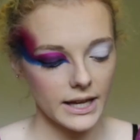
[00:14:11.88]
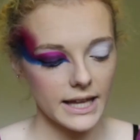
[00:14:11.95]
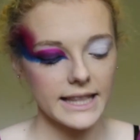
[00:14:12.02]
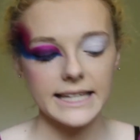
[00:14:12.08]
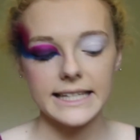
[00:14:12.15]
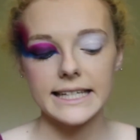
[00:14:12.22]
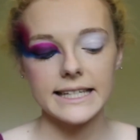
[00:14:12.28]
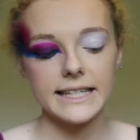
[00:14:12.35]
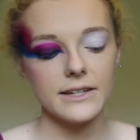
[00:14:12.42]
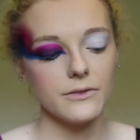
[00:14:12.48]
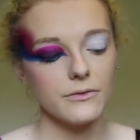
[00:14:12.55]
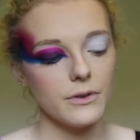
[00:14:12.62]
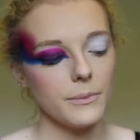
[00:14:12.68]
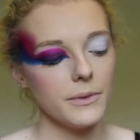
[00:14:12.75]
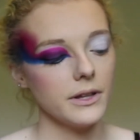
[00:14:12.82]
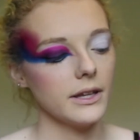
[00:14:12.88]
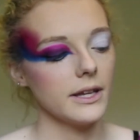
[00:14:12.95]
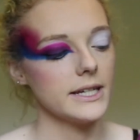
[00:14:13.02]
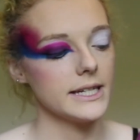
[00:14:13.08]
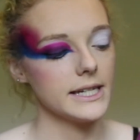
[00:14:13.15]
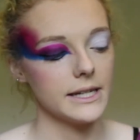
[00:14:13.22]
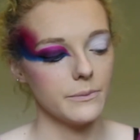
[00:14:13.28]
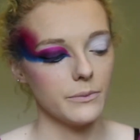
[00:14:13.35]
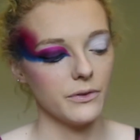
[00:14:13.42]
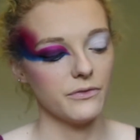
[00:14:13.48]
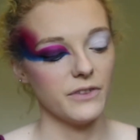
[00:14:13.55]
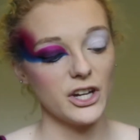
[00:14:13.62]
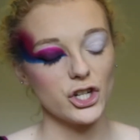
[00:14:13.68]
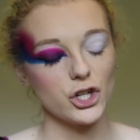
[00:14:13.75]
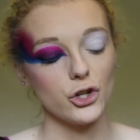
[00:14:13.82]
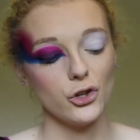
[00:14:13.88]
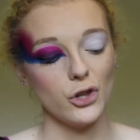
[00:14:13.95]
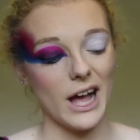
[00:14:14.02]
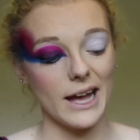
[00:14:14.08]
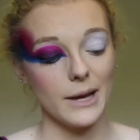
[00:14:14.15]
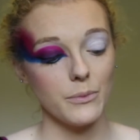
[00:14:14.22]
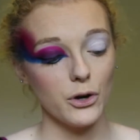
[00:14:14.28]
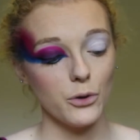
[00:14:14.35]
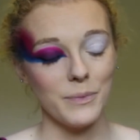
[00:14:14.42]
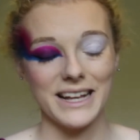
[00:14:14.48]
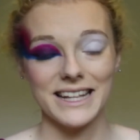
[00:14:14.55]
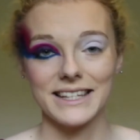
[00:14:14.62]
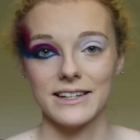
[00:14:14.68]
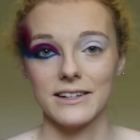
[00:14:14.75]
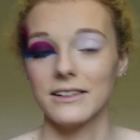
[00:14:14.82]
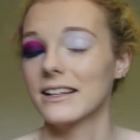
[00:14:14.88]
This is the Rimmel London Professional Eyebrow Pencil.